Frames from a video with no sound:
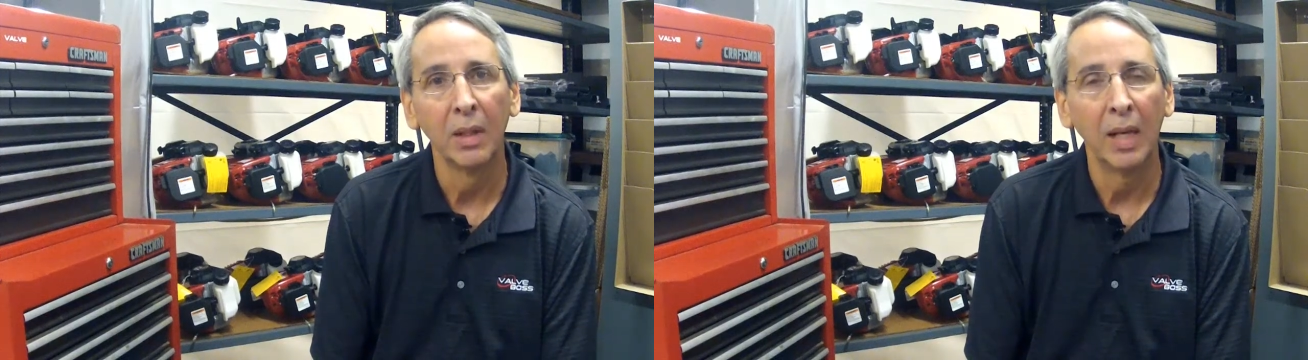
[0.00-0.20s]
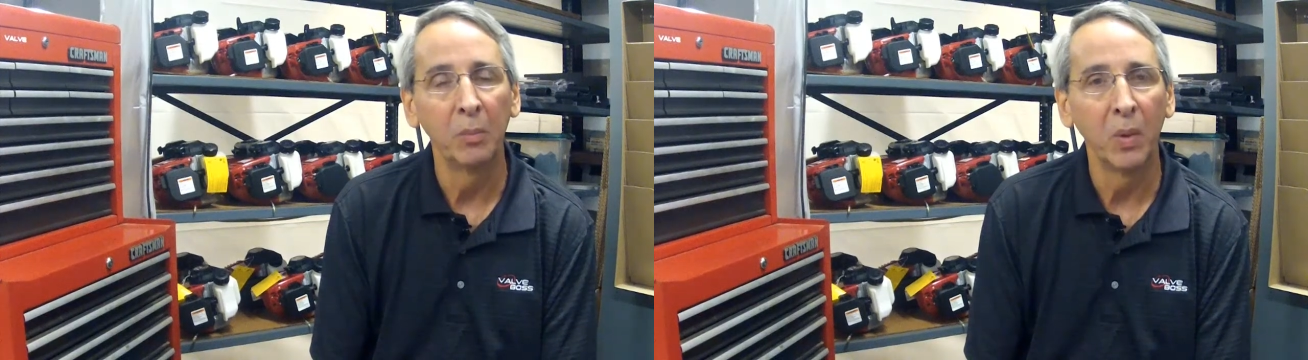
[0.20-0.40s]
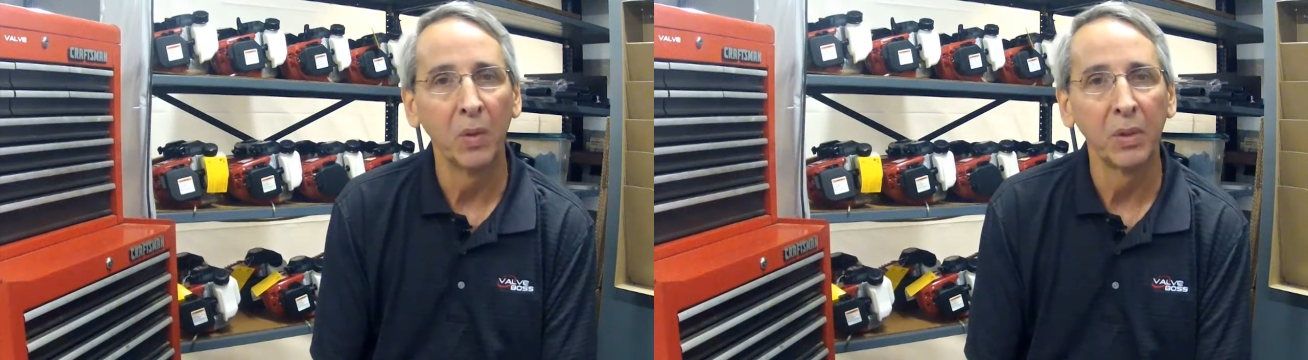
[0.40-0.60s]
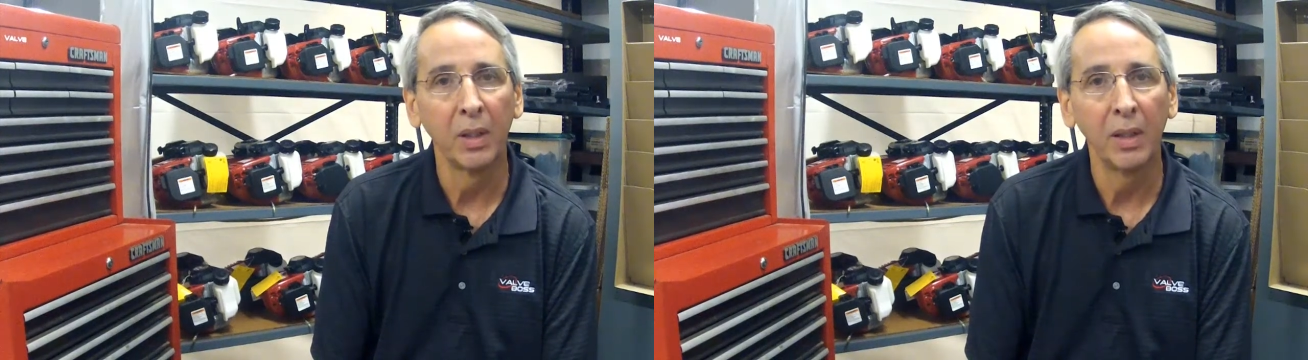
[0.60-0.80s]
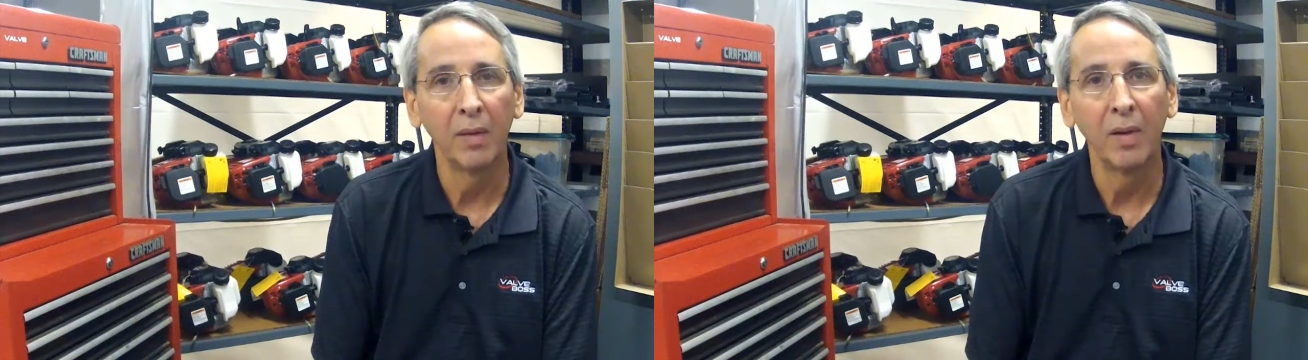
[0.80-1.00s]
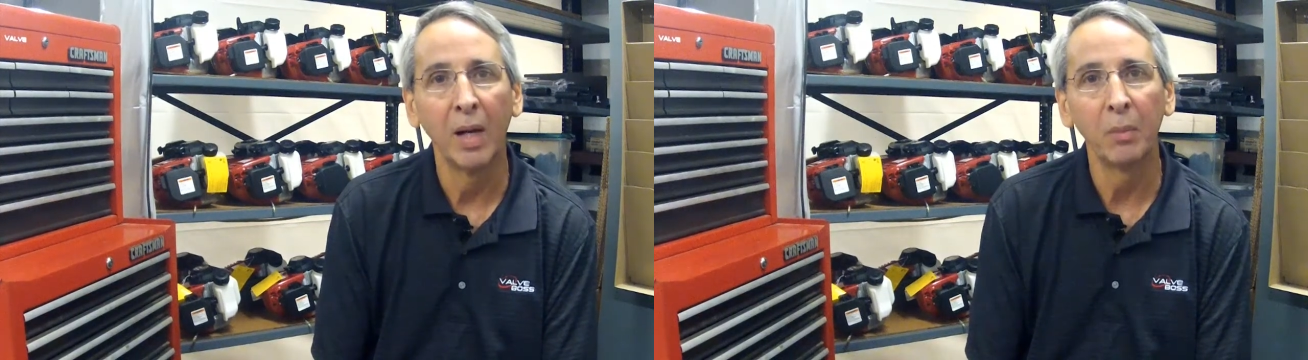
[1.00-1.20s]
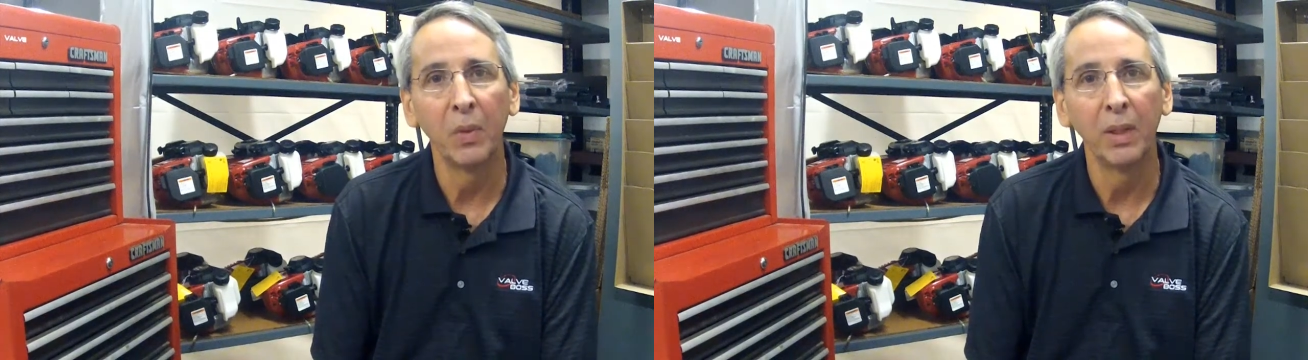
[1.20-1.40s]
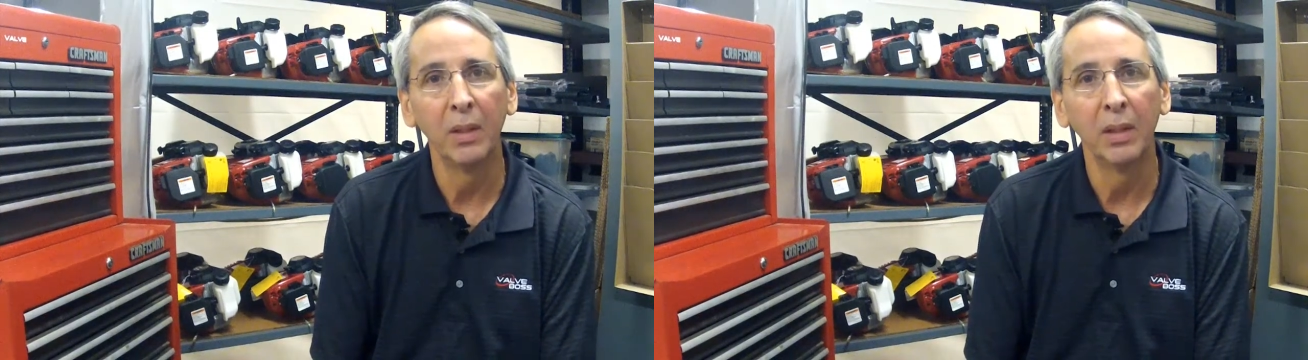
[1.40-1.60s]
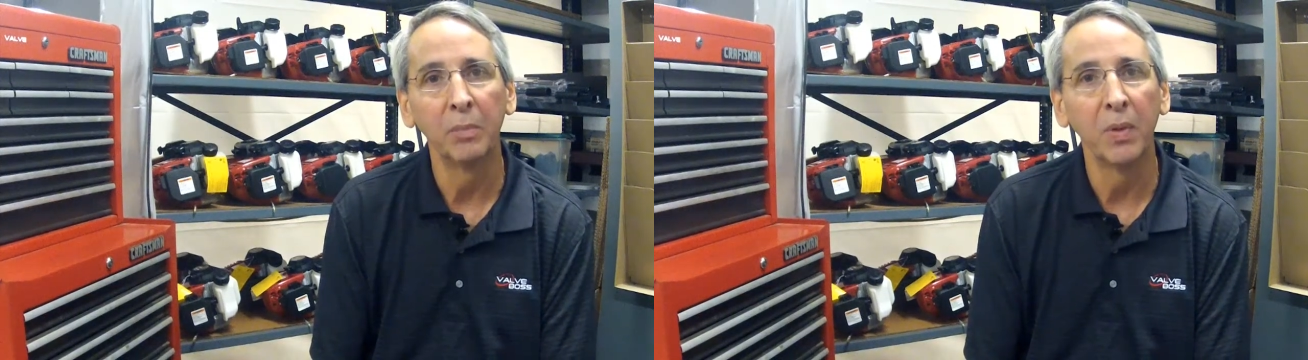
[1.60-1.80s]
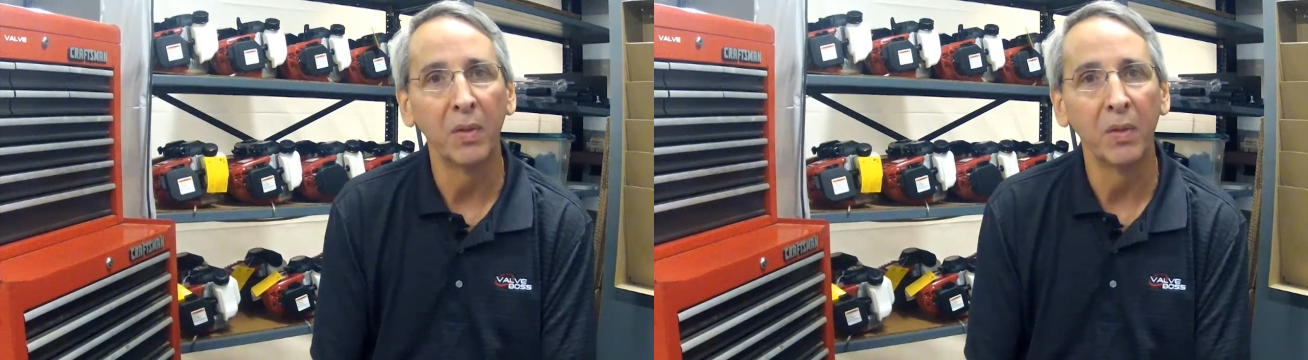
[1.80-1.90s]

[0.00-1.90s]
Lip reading: I personally have operated up to